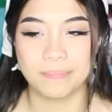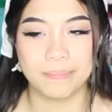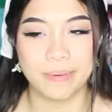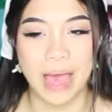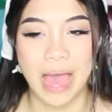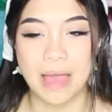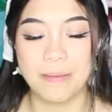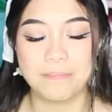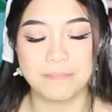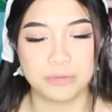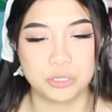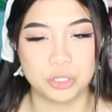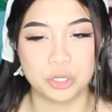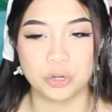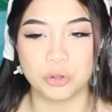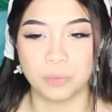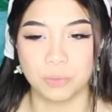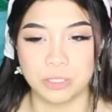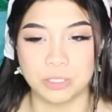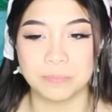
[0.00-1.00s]
I'm
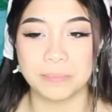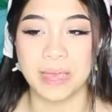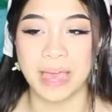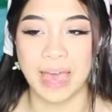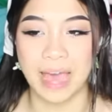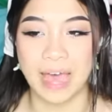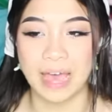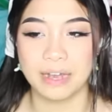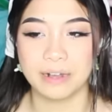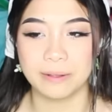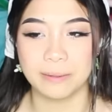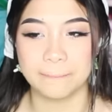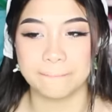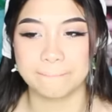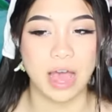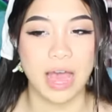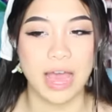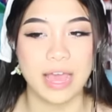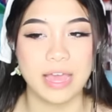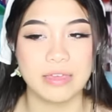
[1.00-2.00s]
sure it was bad.
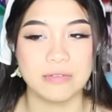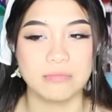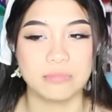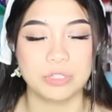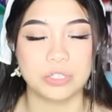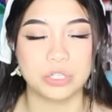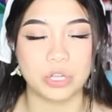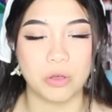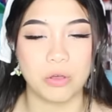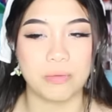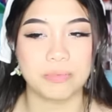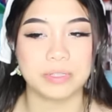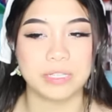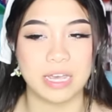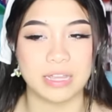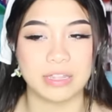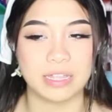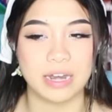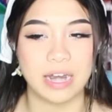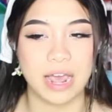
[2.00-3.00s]
I'm so
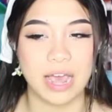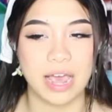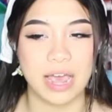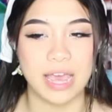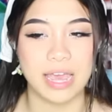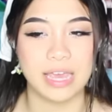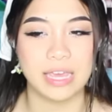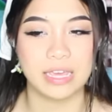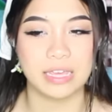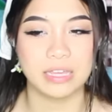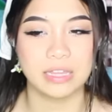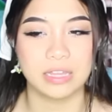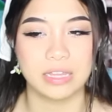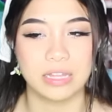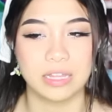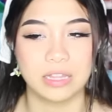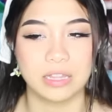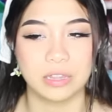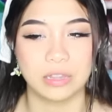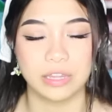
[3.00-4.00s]
upset that I
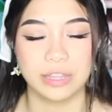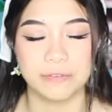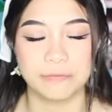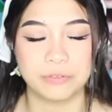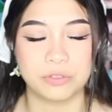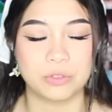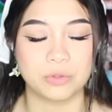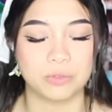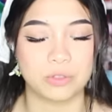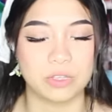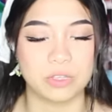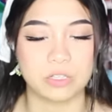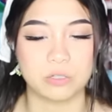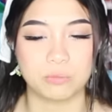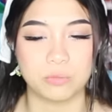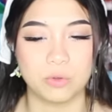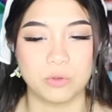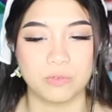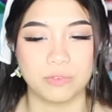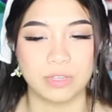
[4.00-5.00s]
lived through
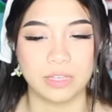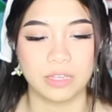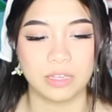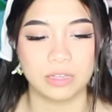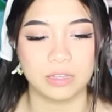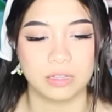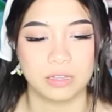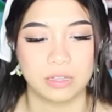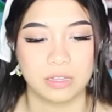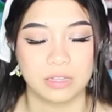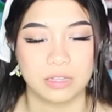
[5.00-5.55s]
this movie.